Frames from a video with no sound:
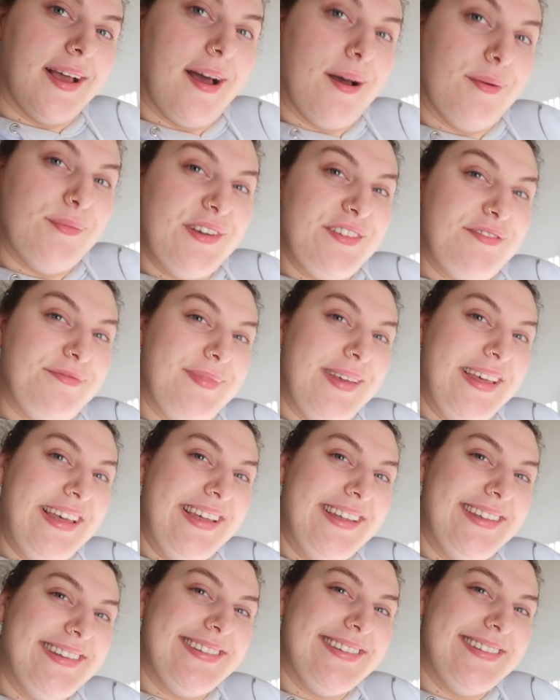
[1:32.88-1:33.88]
Come with
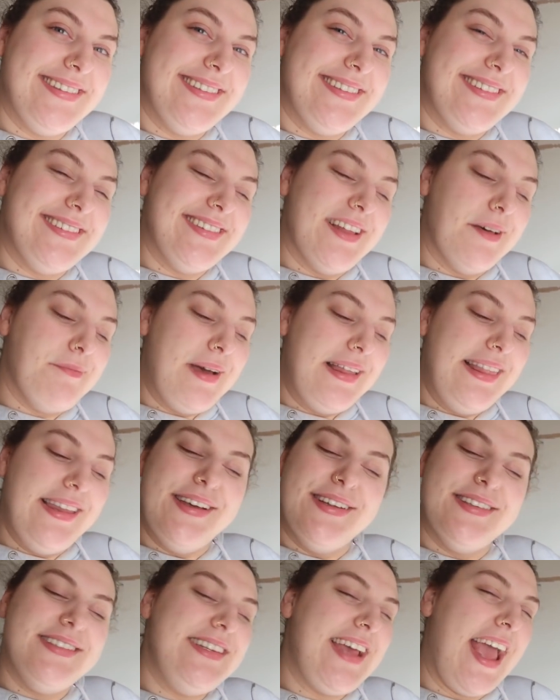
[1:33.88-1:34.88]
me on my
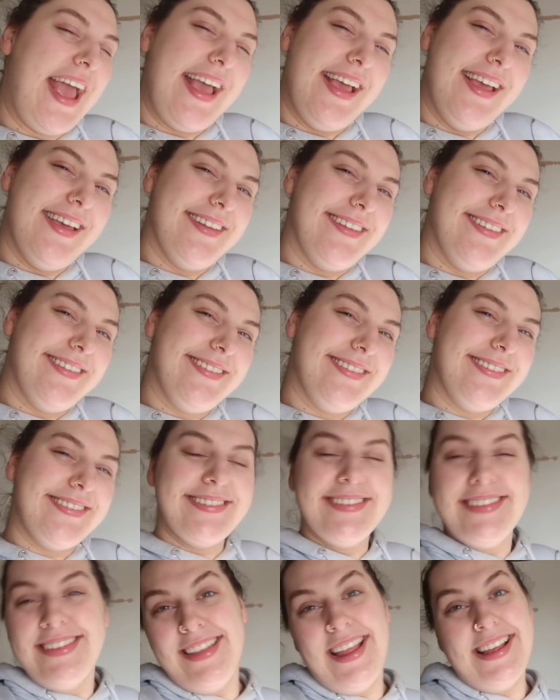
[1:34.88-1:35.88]
little day.
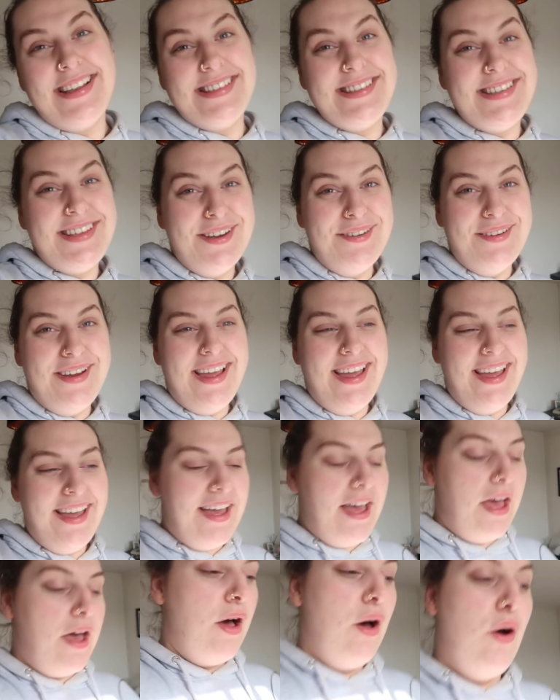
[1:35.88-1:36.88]
Let's do it.
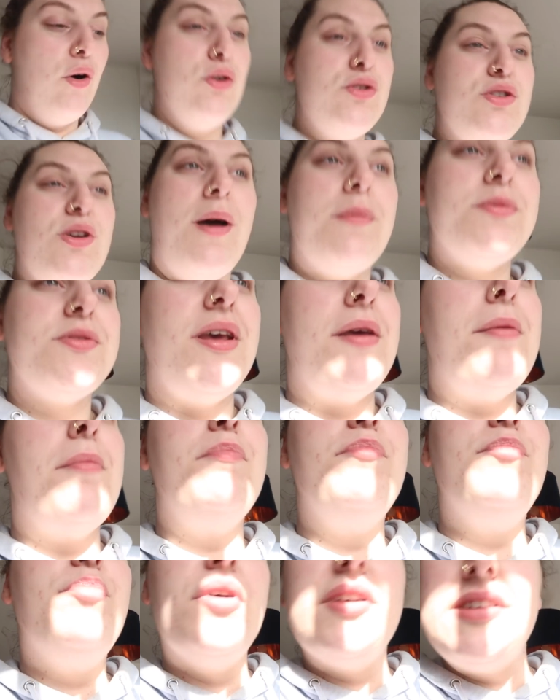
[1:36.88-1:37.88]
Also absolutely
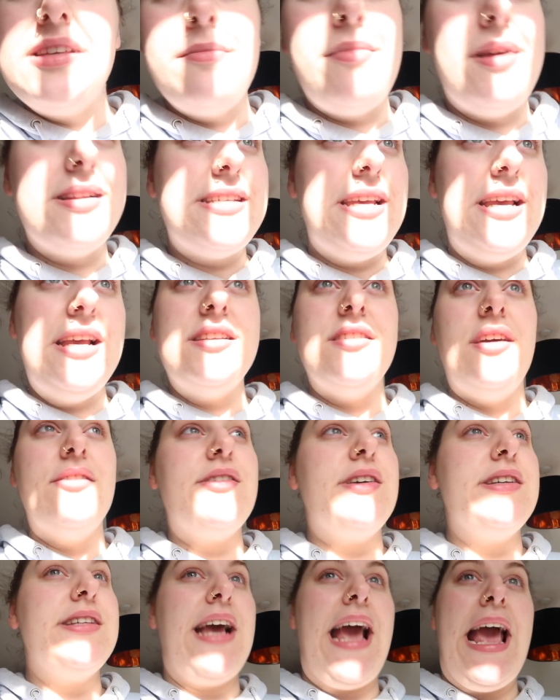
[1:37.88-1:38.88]
buzzing my titties off
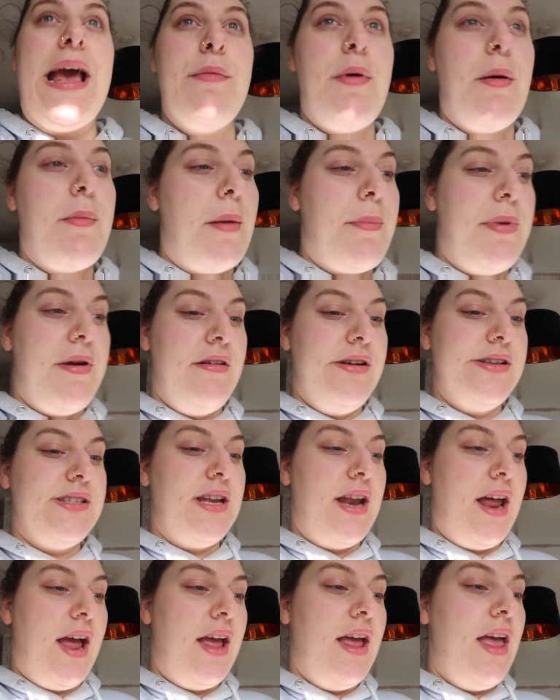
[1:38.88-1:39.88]
because I came on my period
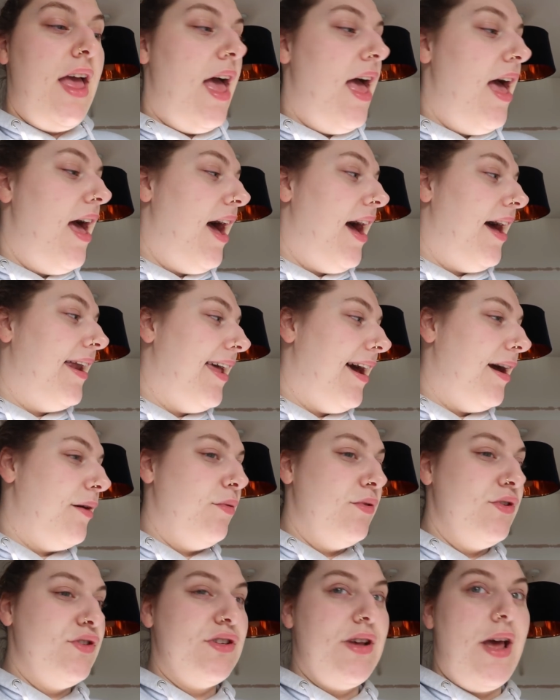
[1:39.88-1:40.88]
today and I
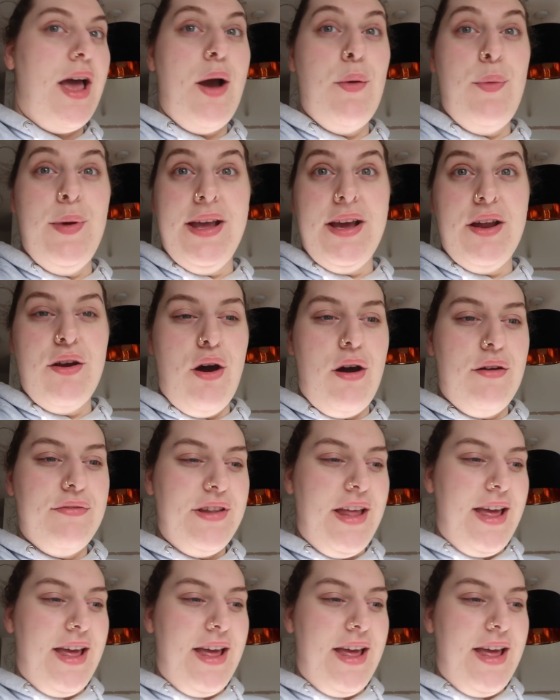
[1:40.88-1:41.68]
was a week and a half